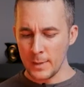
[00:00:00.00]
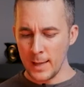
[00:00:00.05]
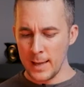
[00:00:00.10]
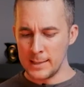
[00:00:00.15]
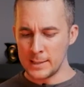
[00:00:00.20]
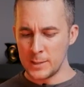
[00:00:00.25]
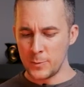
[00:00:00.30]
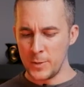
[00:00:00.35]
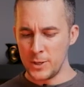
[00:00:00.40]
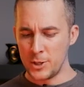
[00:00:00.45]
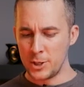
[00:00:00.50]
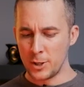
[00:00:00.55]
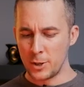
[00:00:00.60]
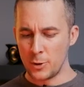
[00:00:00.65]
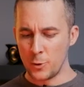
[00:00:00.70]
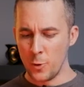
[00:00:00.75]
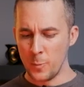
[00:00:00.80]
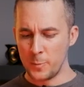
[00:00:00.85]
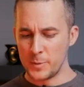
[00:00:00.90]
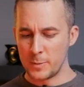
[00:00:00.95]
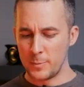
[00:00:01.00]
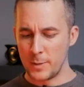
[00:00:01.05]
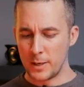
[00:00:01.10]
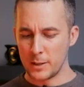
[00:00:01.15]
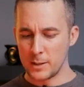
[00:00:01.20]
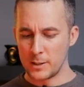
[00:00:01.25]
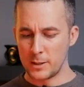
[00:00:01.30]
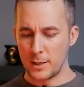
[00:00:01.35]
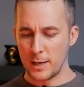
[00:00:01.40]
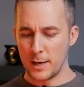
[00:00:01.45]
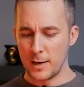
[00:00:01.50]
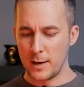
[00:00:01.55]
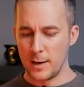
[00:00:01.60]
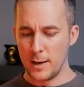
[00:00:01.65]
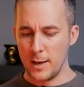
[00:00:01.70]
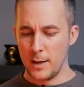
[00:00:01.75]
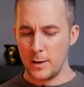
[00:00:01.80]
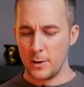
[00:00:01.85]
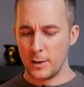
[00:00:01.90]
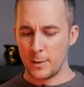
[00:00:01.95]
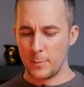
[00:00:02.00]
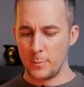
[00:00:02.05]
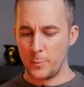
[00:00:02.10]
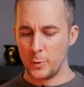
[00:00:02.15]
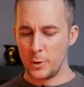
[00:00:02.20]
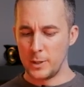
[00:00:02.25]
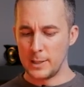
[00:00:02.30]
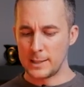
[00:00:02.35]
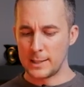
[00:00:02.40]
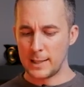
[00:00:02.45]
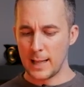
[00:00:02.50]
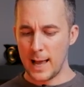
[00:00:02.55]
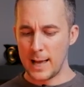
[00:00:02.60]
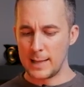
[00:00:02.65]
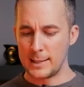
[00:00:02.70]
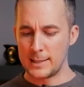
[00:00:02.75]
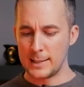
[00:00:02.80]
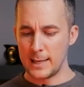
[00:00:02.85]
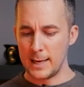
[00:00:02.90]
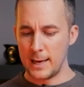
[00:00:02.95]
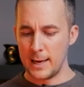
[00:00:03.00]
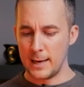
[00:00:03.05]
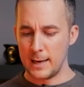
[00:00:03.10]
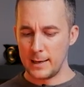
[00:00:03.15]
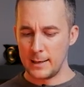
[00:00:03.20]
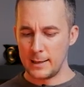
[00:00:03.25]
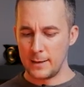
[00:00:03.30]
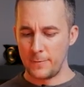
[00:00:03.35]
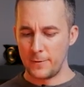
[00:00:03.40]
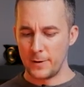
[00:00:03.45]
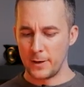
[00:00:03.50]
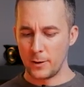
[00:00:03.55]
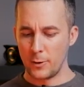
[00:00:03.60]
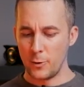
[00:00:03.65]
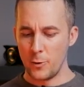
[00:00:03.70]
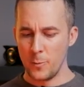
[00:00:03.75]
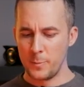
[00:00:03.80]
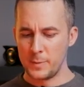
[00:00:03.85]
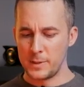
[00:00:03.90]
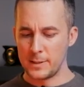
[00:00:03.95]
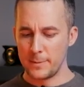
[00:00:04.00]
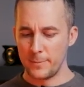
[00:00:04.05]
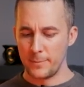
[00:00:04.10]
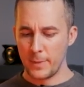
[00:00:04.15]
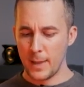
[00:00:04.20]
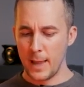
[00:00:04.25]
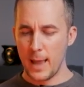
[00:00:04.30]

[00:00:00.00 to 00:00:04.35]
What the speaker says: and switch the groups, because you can put these lights in different groups